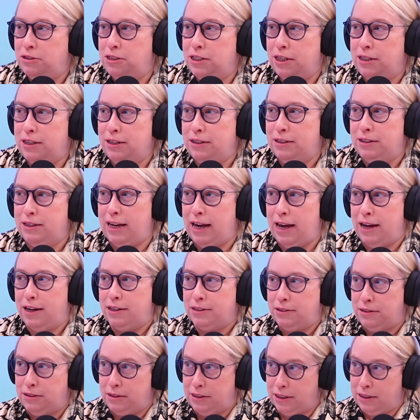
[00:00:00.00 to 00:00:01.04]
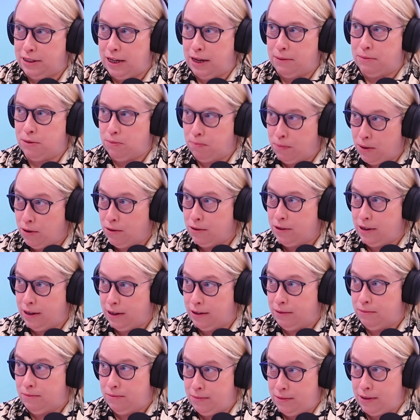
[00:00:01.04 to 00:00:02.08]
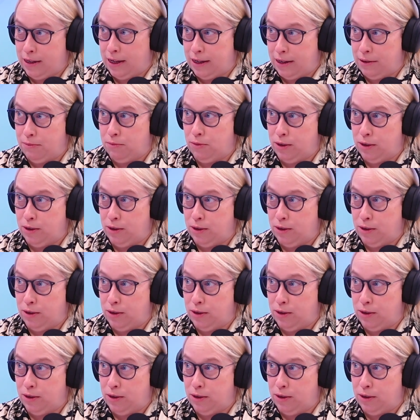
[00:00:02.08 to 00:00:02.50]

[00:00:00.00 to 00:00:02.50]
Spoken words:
she could get a disabled parking thing in